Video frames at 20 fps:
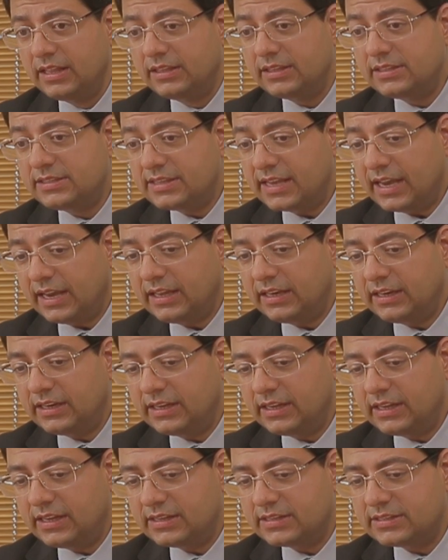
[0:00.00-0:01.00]
The
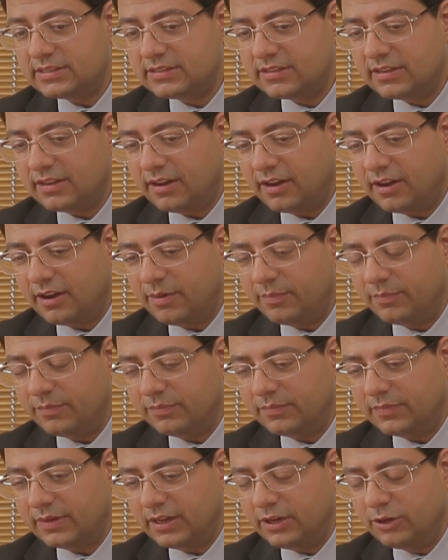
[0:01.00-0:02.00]
second is
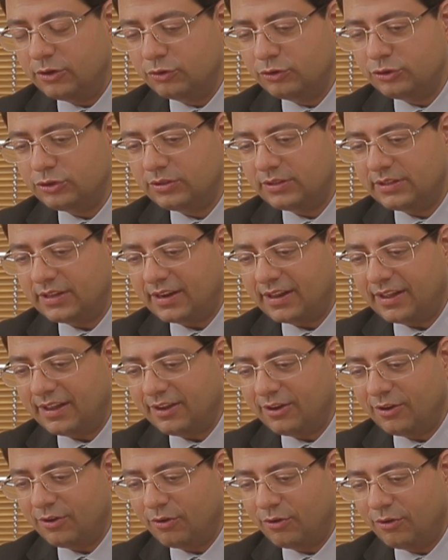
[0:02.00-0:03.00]
a notion that
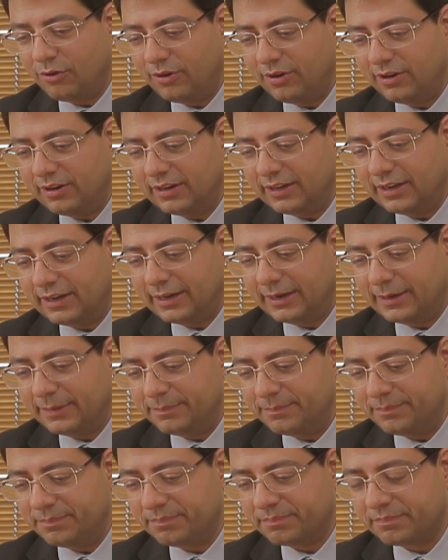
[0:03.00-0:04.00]
I call
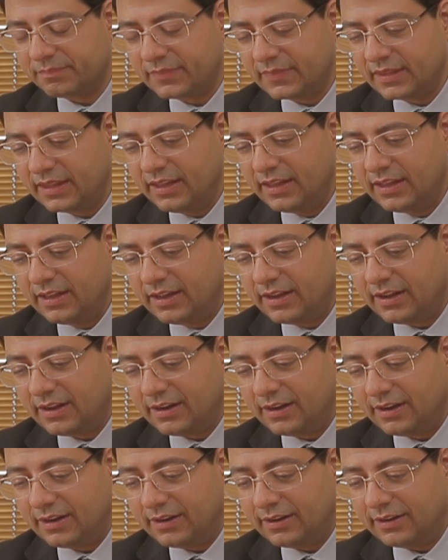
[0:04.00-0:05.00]

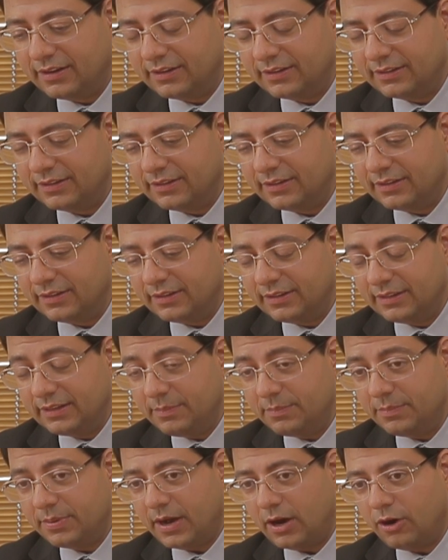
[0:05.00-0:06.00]
the
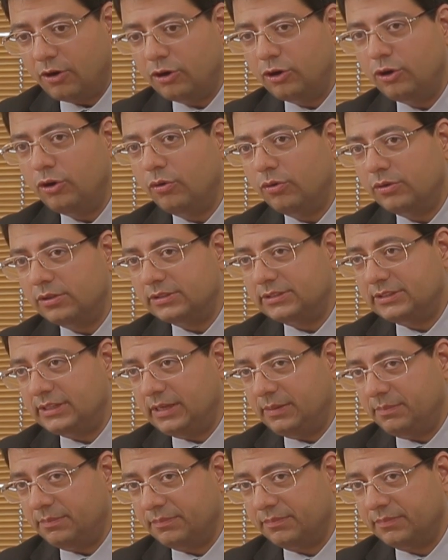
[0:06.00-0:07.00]
empowered local
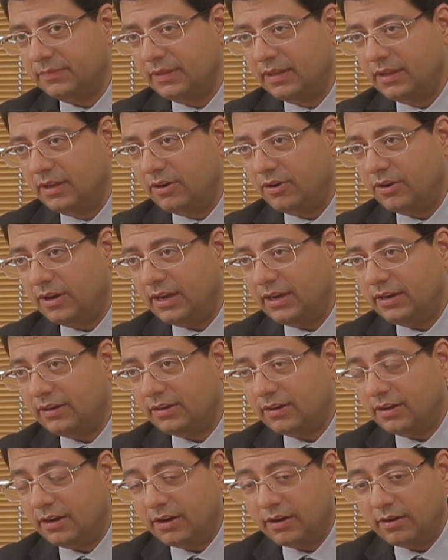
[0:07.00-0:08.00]
team, right?
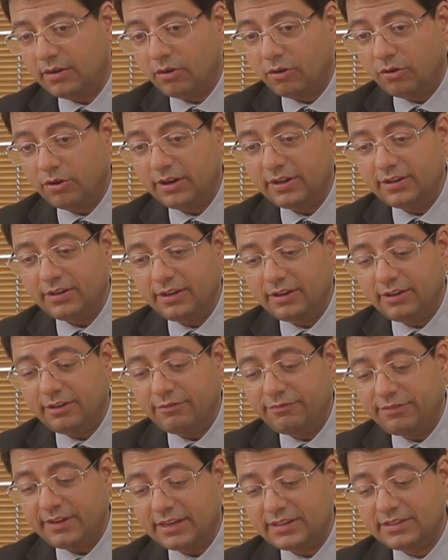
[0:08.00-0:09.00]

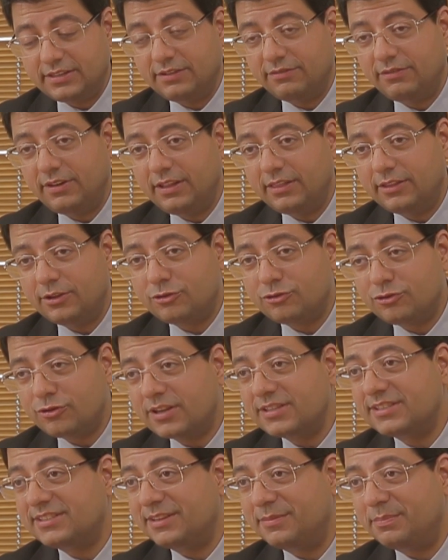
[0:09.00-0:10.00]
Effectively the
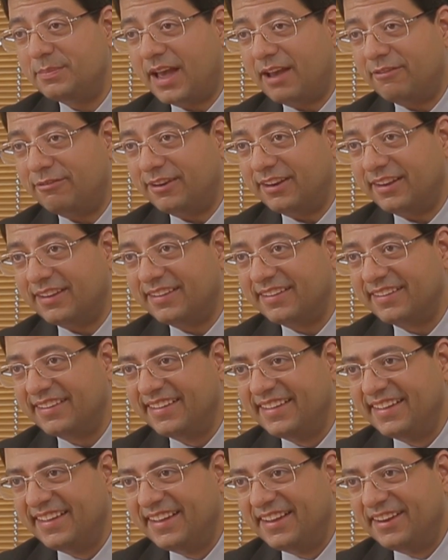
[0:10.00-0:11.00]
trusted maverick,
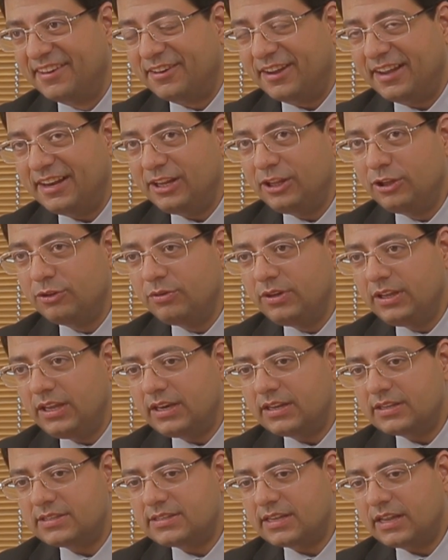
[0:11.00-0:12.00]
right? You
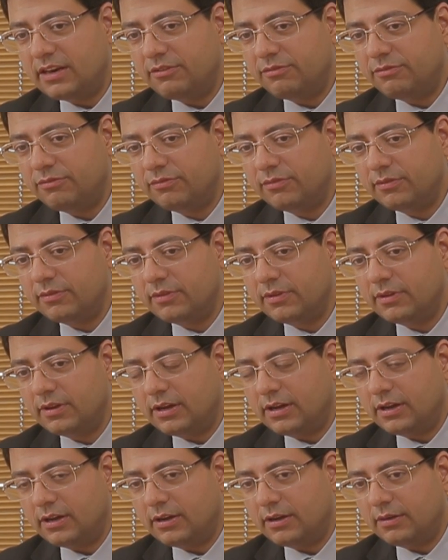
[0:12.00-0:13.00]
need a set
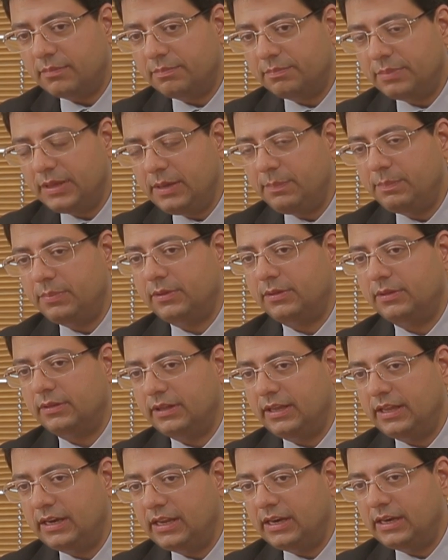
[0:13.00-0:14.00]
of
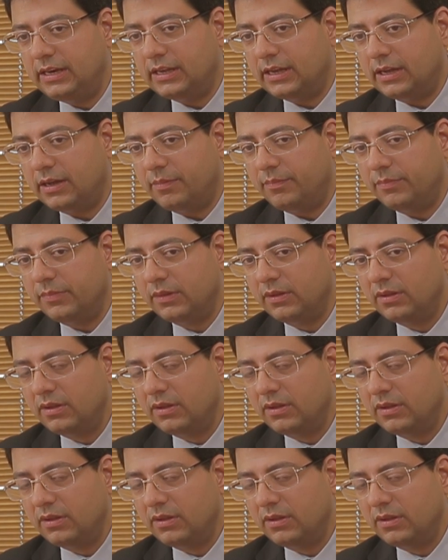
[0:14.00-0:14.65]
people in India